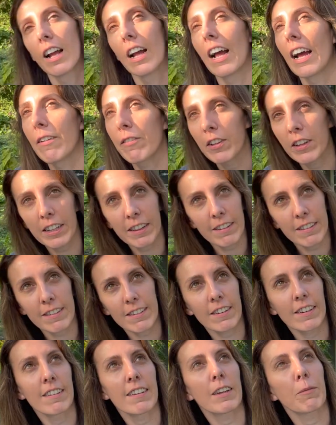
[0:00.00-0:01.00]
I feel like this
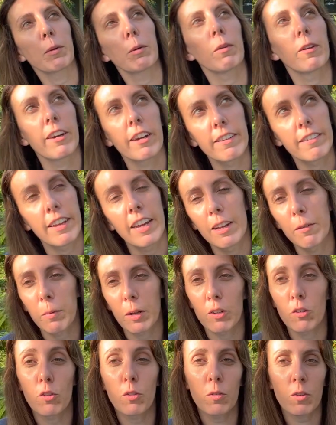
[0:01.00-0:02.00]
is going to take me beyond 10,
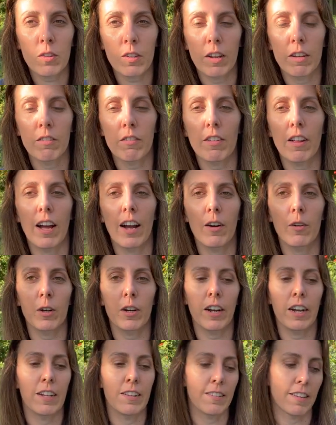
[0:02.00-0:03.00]
but Dune
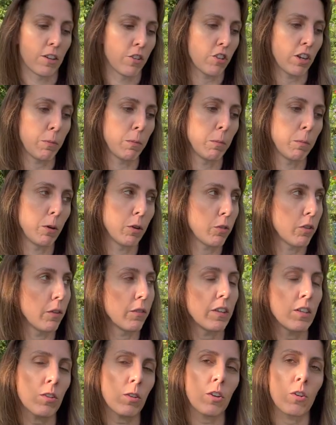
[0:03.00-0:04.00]
Sunflower and Sunshine Mimosa.
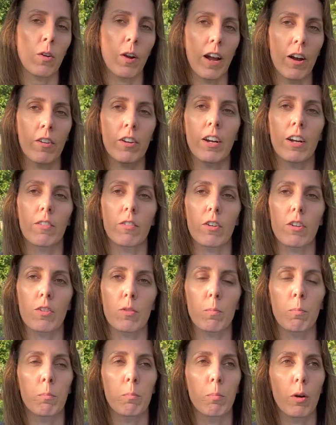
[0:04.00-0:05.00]
These are ground
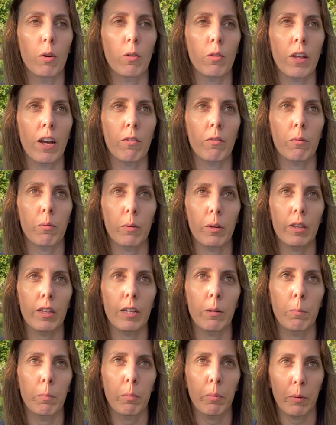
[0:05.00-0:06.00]
covers. Both have
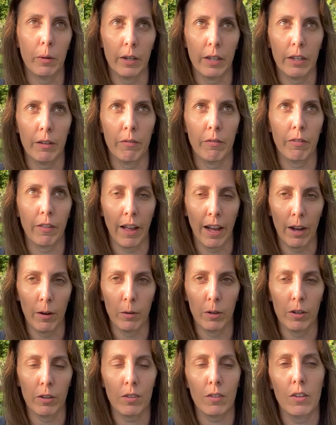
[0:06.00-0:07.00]
really pretty
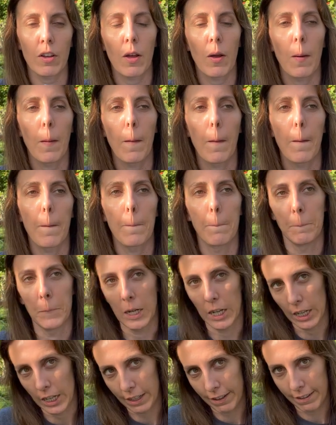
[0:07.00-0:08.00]
flowers,
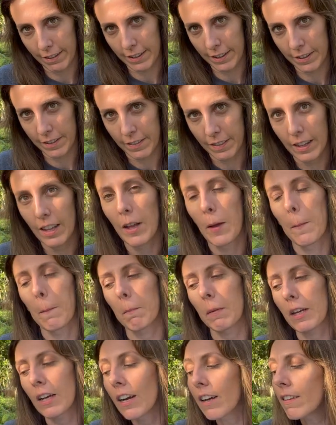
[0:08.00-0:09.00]
but
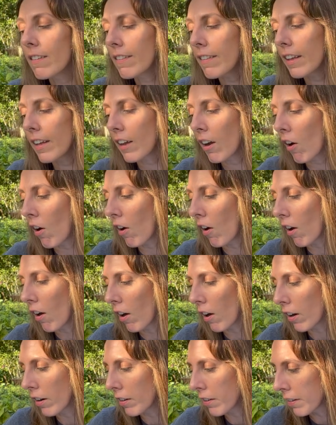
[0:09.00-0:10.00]
because they
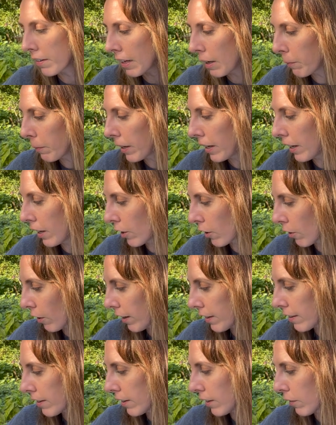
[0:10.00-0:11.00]
are
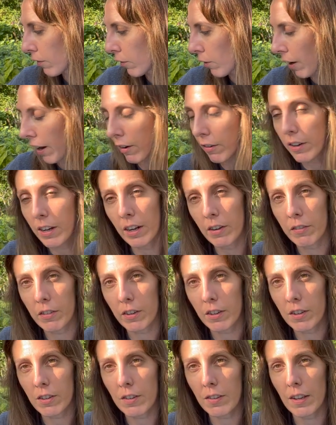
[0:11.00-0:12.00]
semi-aggressive ground
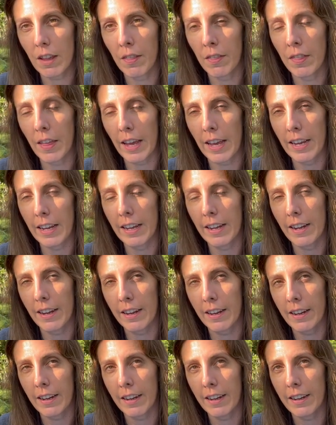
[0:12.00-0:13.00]
covers, they
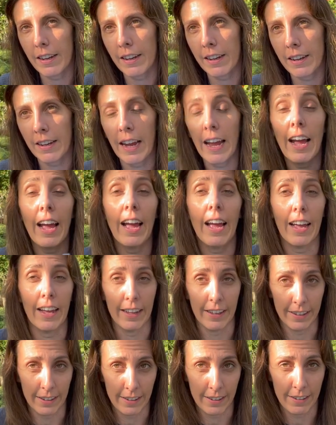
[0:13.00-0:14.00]
can
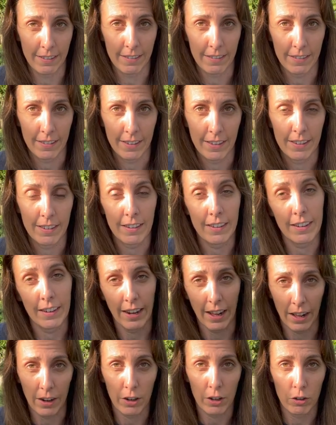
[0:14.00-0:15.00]

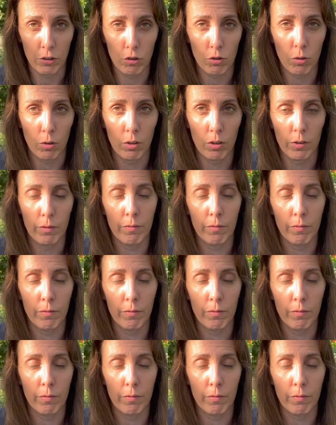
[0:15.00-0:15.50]
get out of control.